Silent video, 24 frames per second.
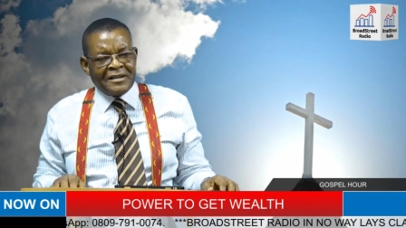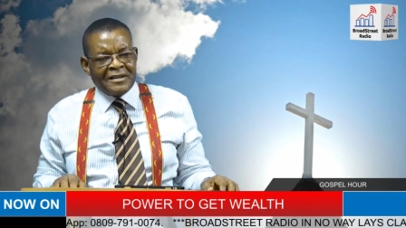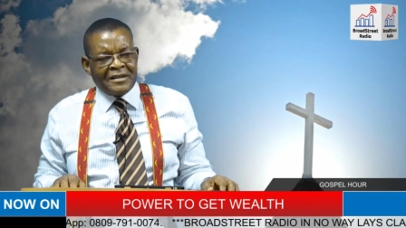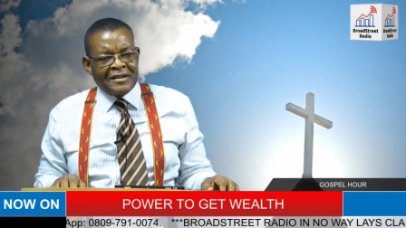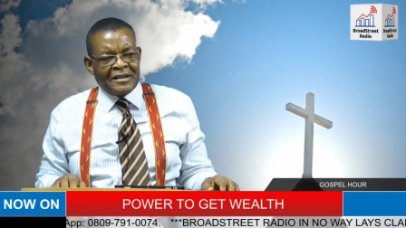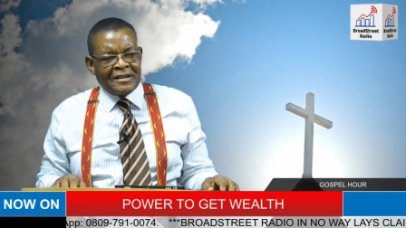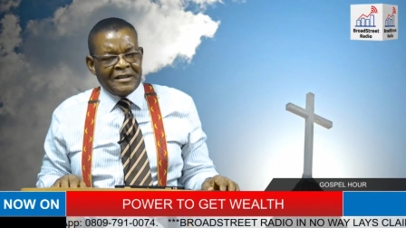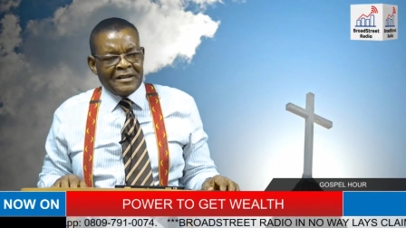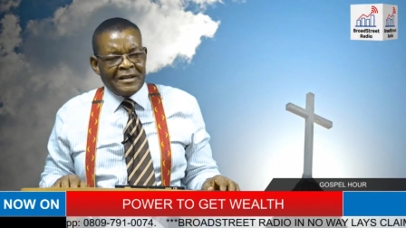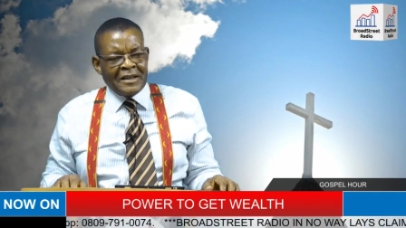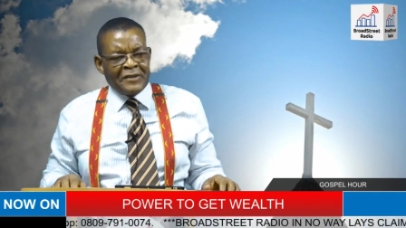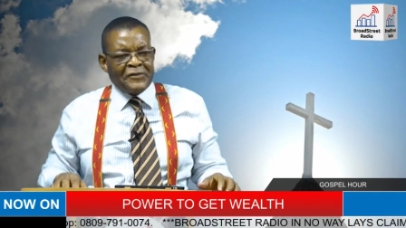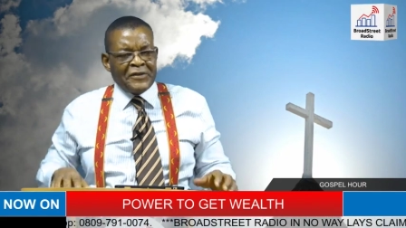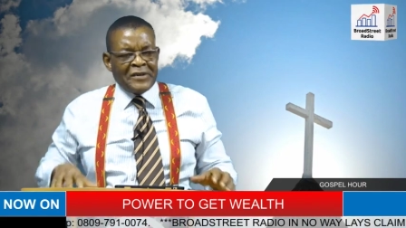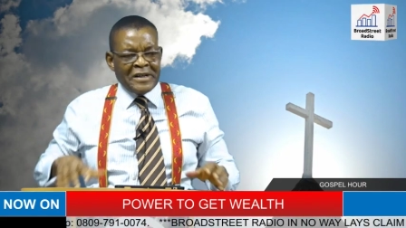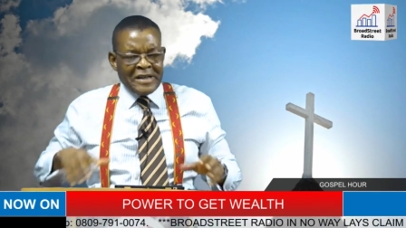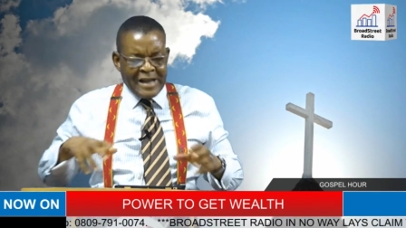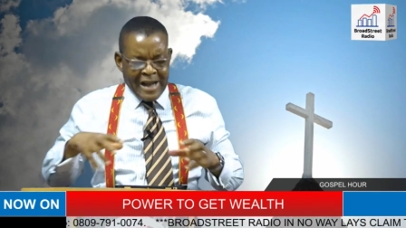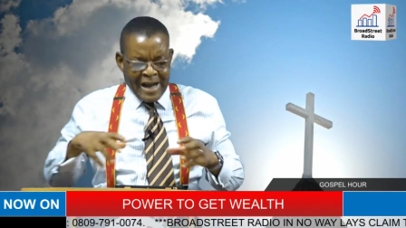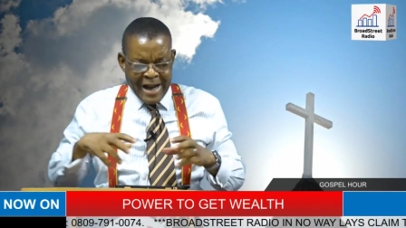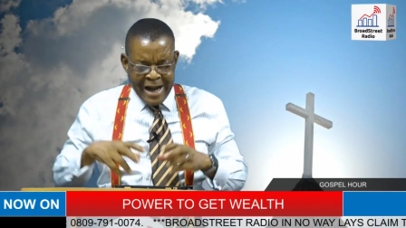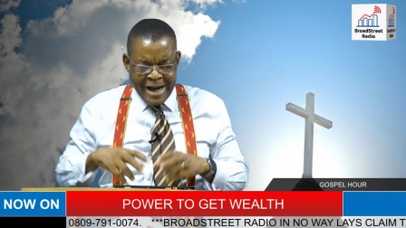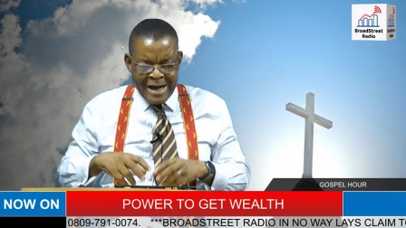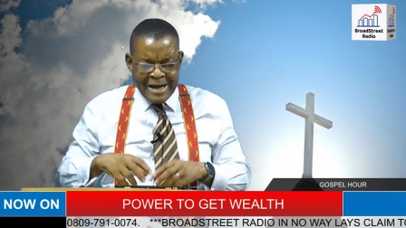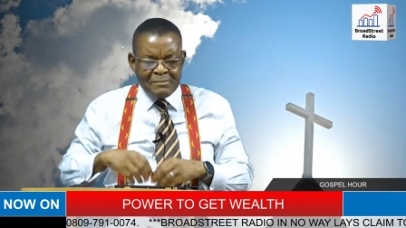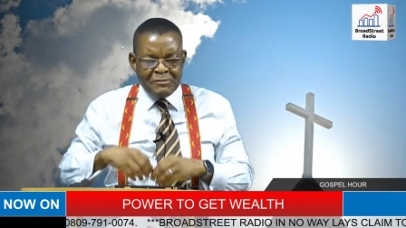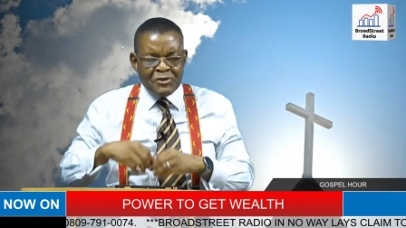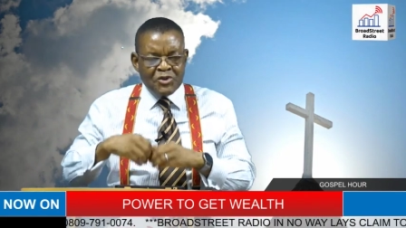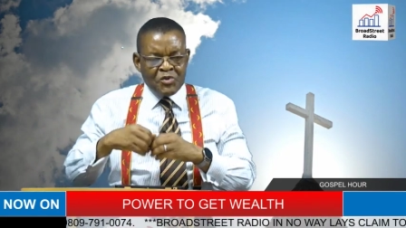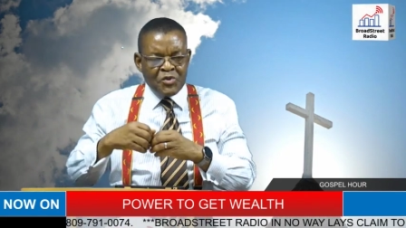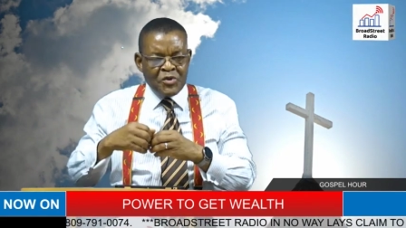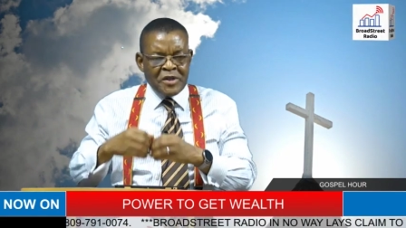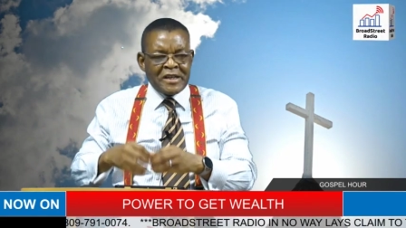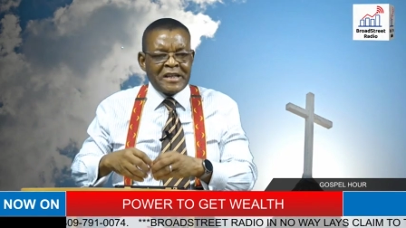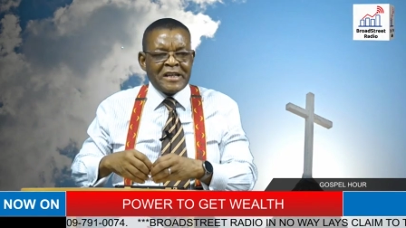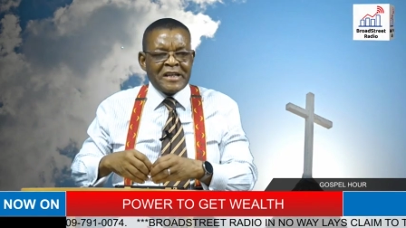Even the alms
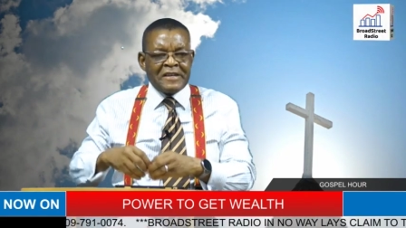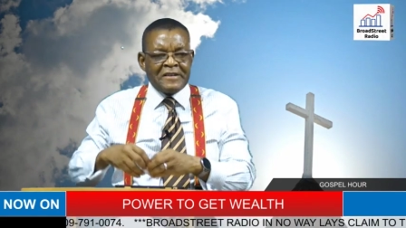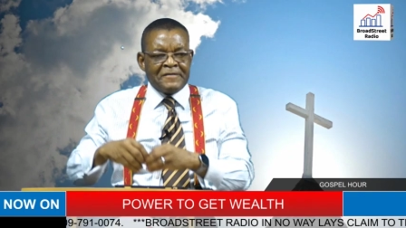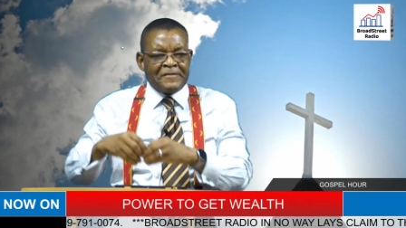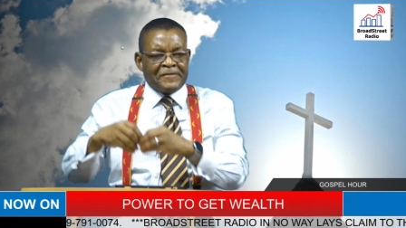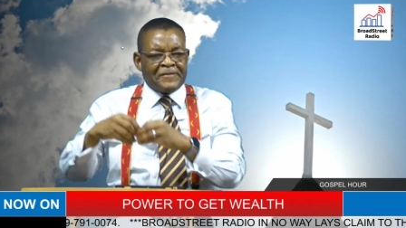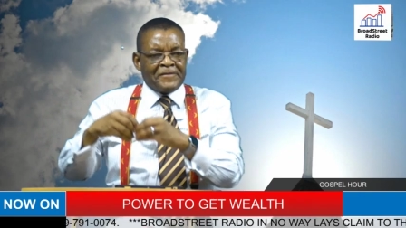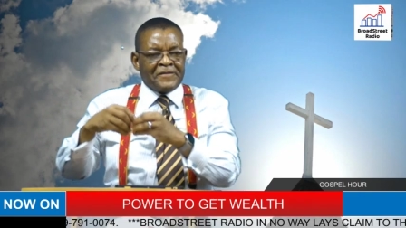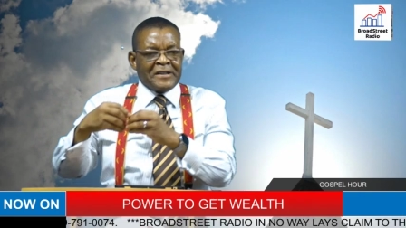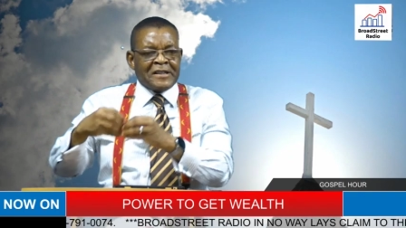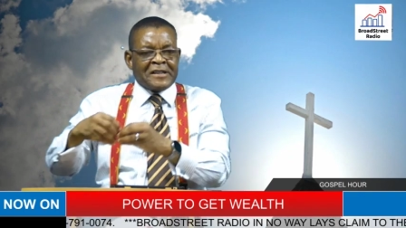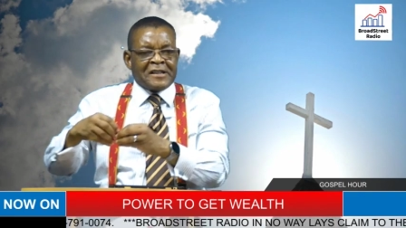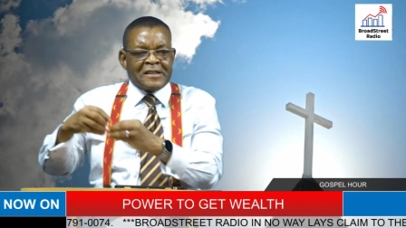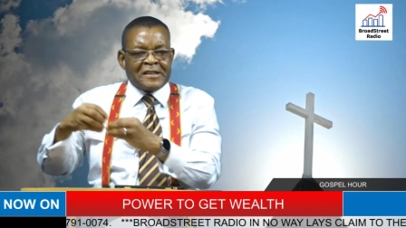we give, it